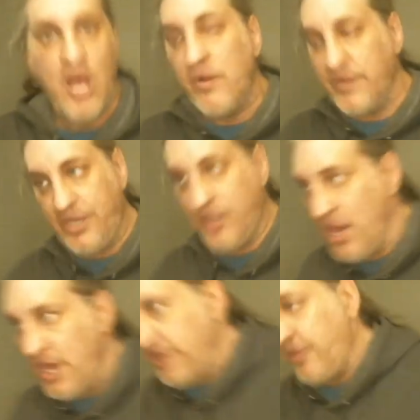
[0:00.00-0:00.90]
But you
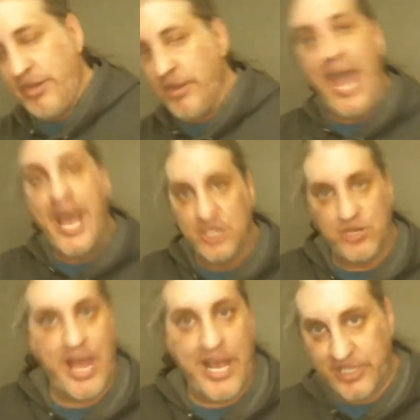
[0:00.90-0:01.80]
didn't ask for
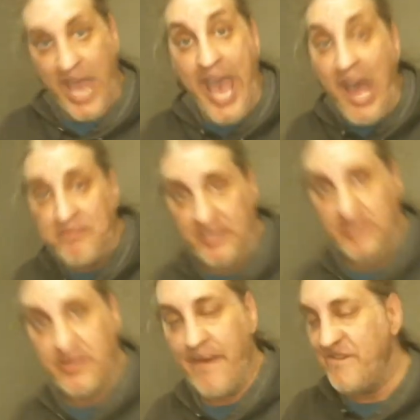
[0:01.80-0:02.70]
that, it just happened.
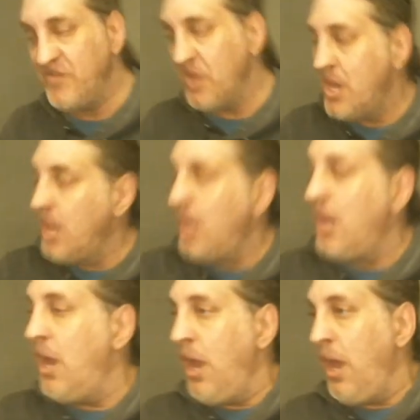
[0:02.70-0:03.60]

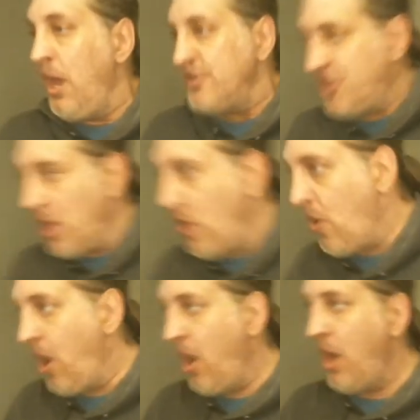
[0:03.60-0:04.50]

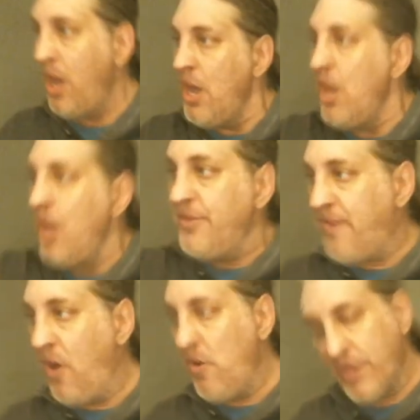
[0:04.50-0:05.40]
So the
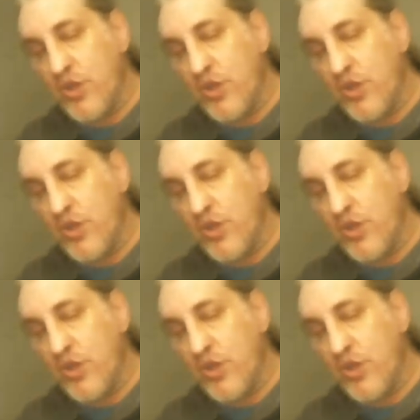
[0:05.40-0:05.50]
Pope had